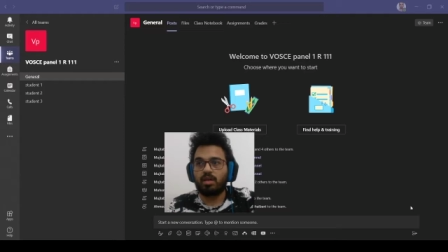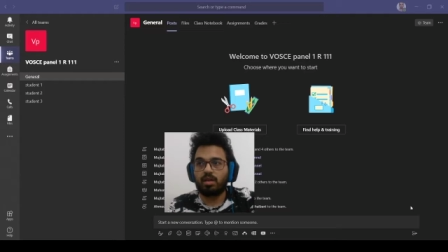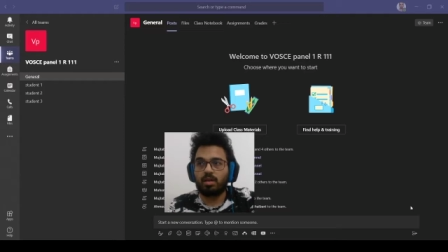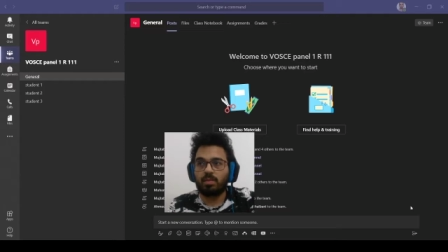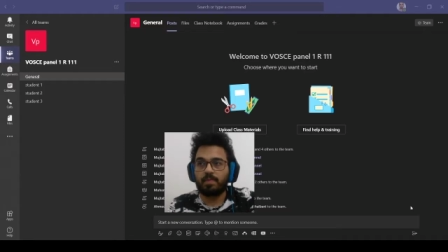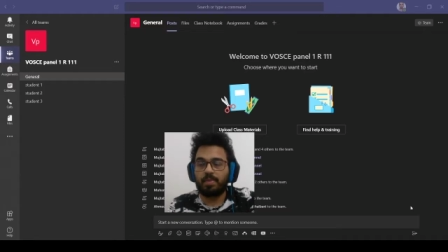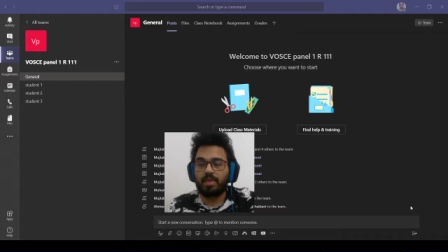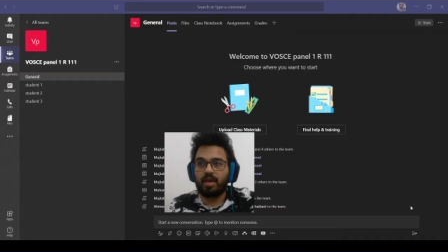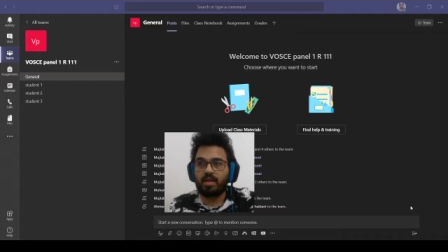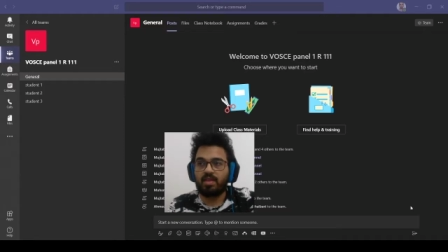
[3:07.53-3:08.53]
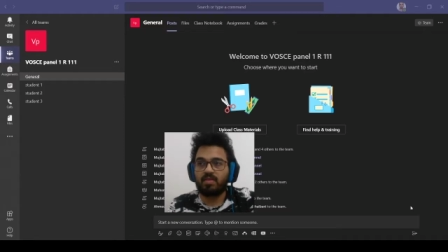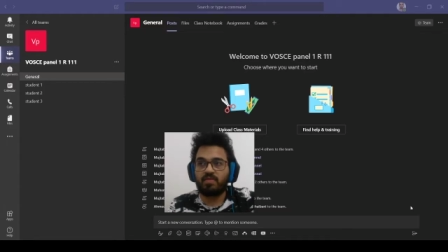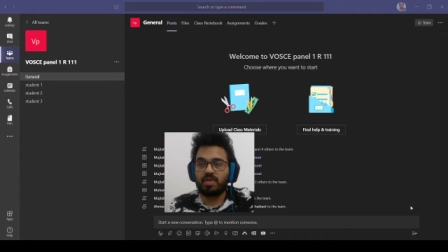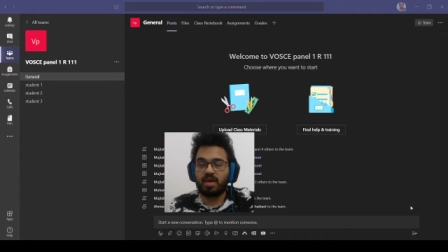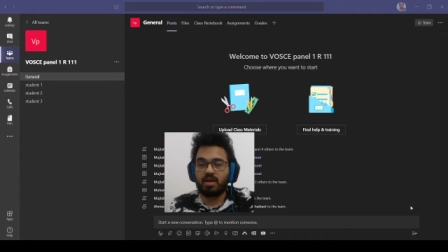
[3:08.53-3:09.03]
um, as if
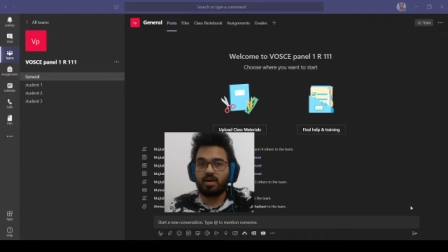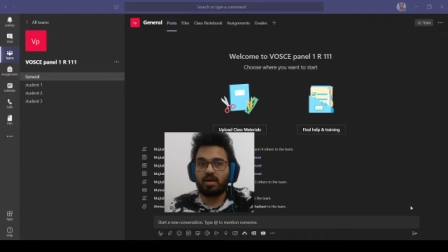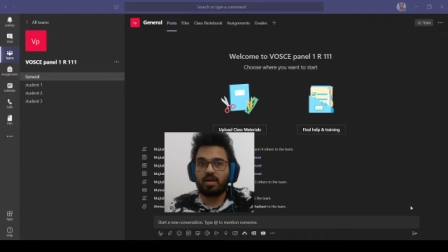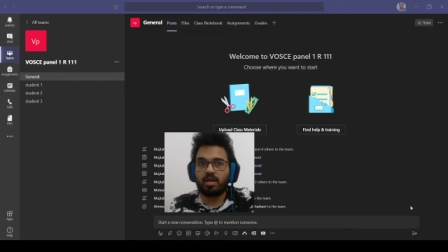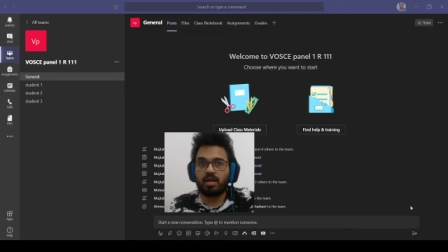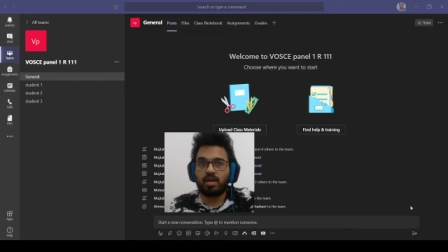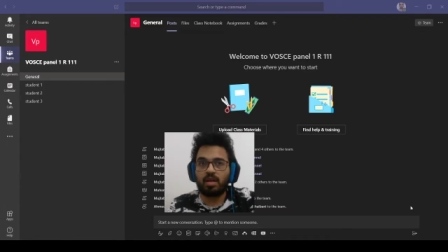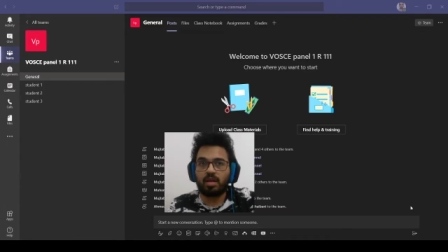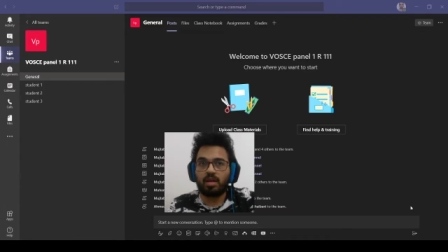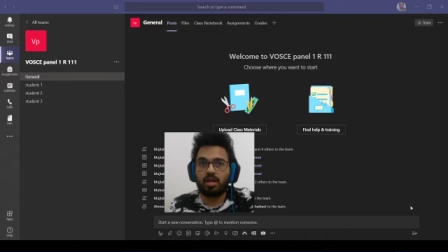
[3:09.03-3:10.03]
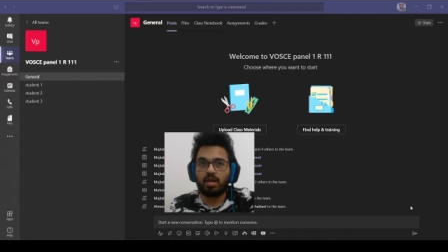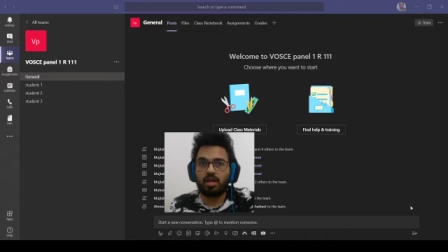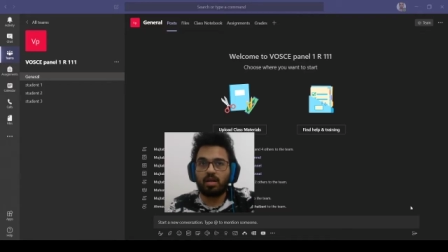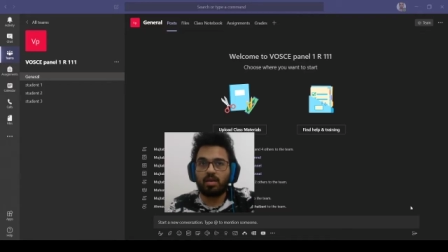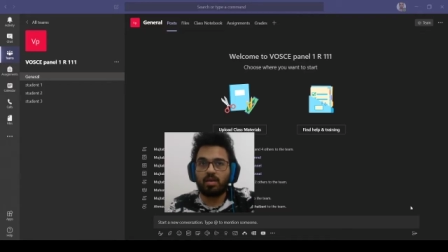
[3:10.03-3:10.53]
they're in
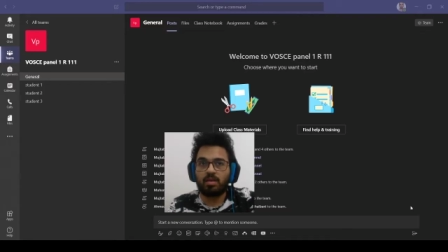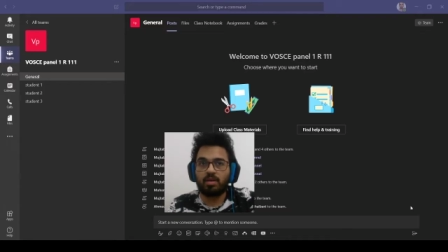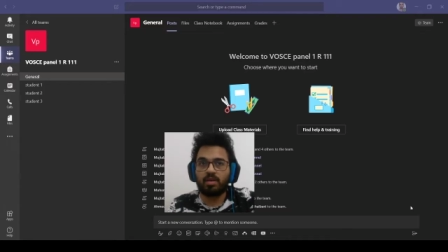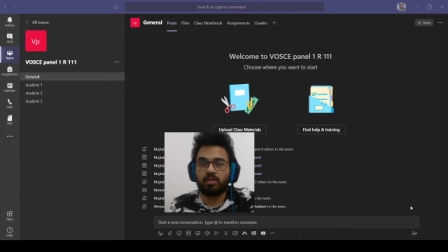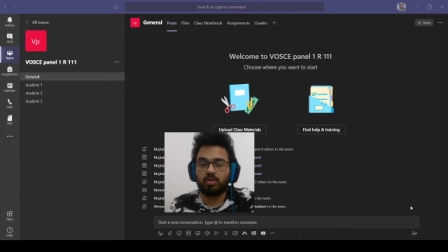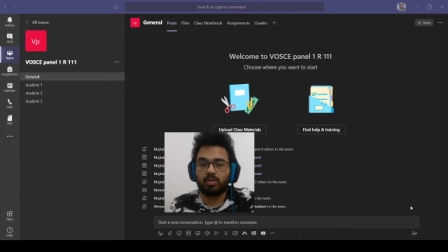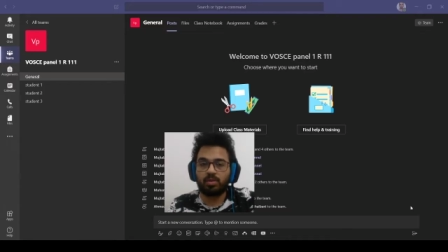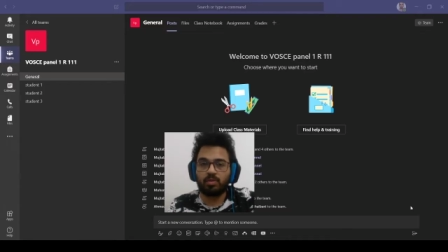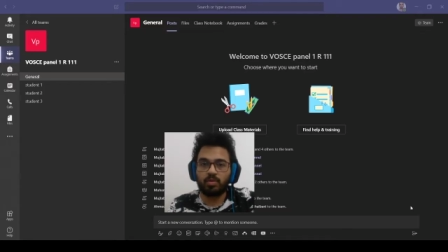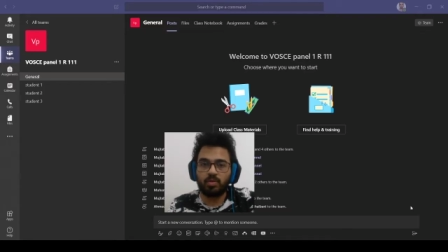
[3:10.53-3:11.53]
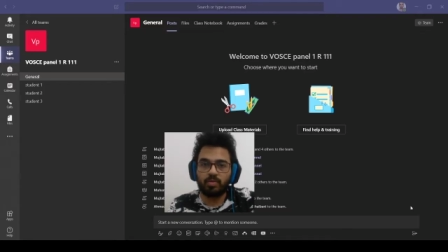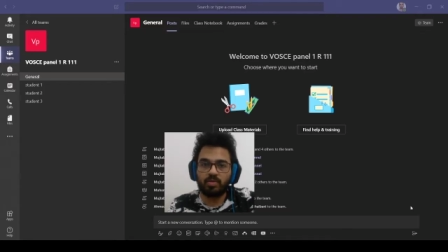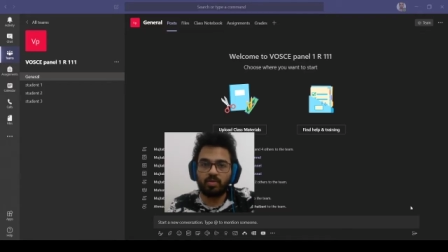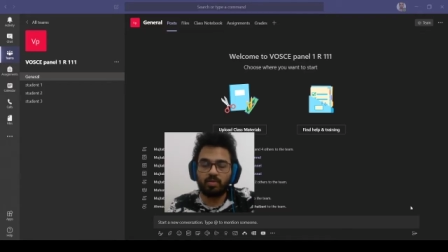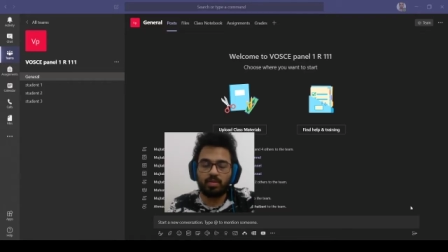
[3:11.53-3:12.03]
their usual
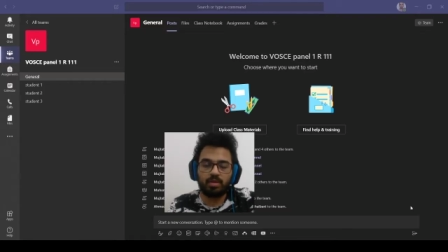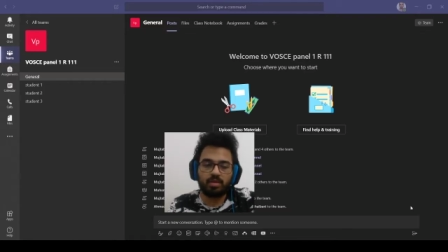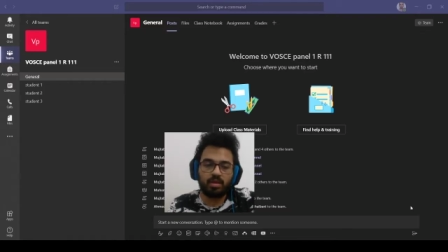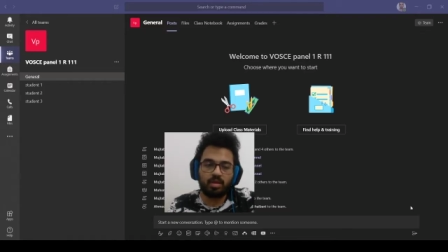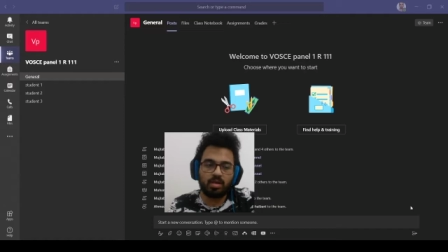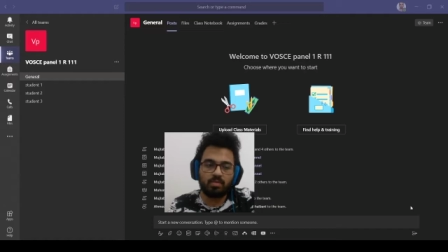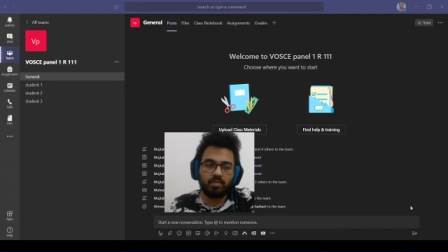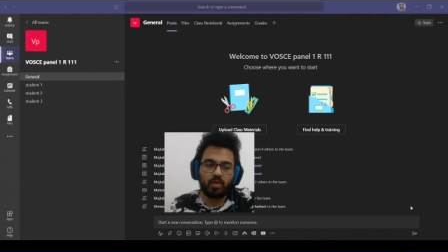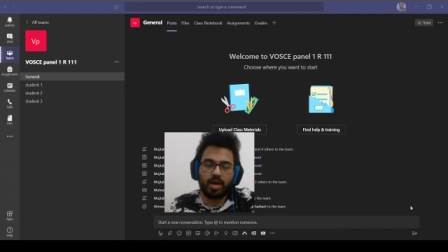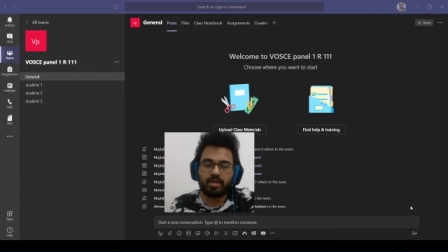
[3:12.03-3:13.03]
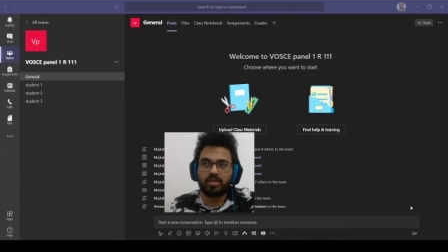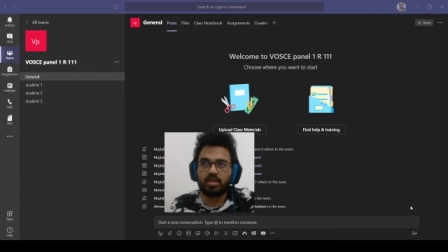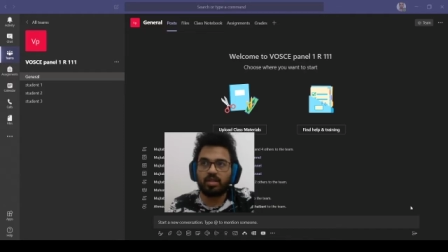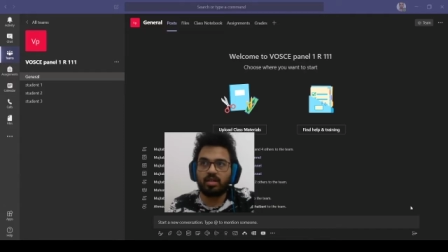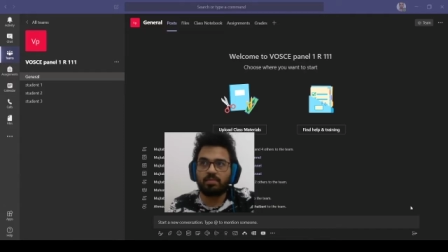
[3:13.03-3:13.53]
rooms, but um, we
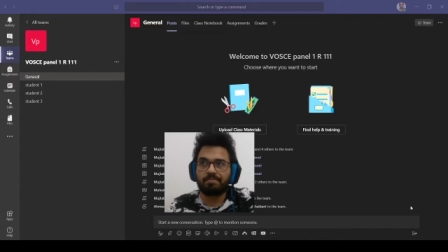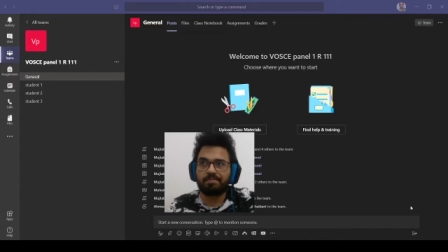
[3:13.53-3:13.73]
actually